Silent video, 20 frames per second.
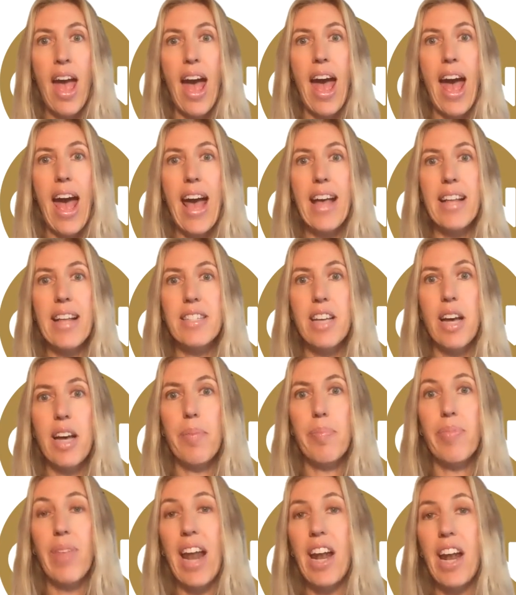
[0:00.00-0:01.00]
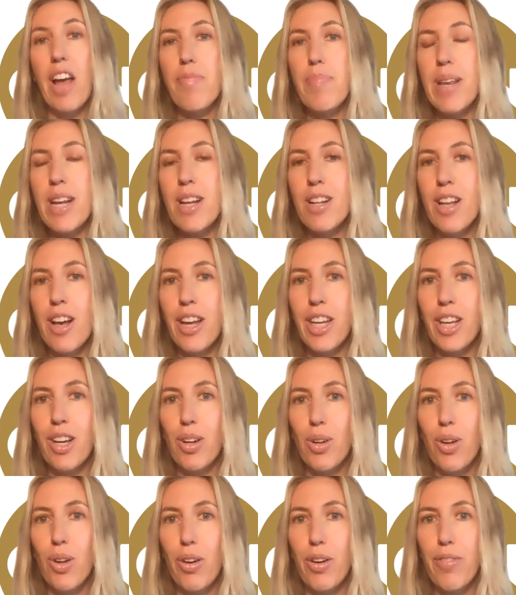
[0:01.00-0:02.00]
and I've been learning a
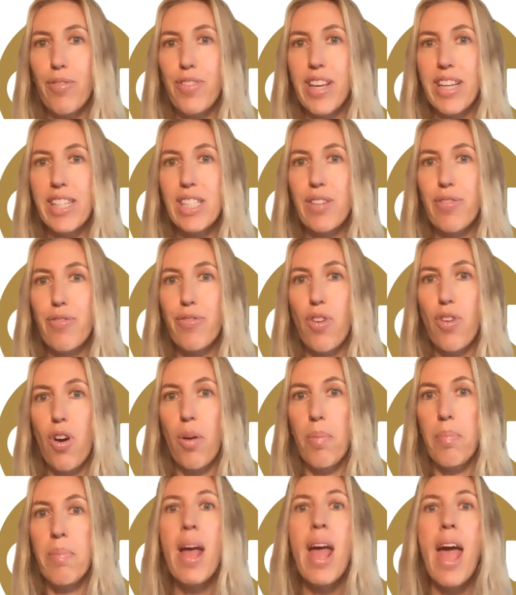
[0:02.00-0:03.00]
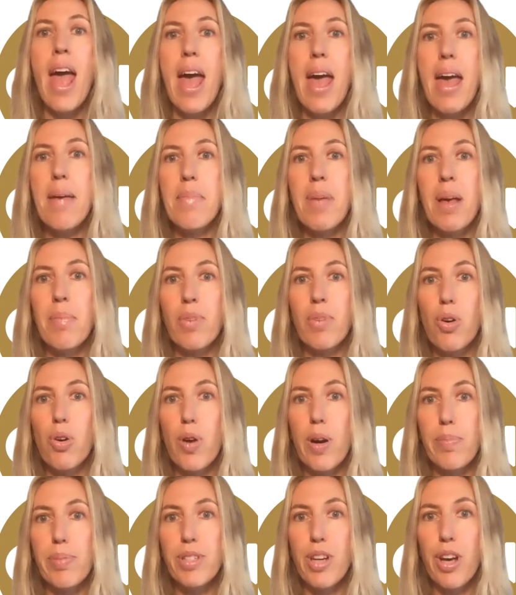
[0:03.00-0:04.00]
lot of this from
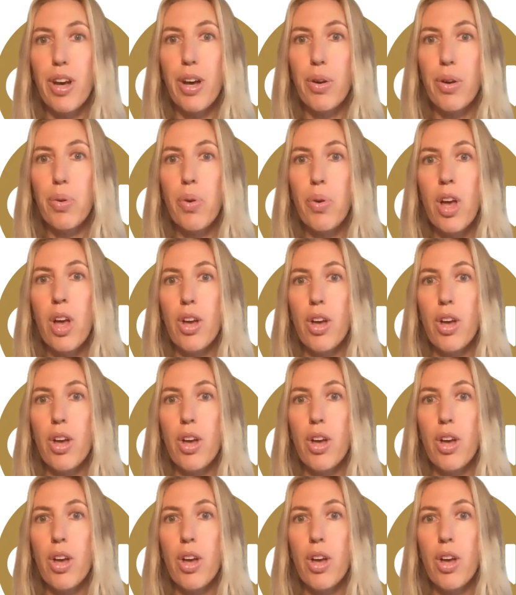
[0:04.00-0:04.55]
Crypto,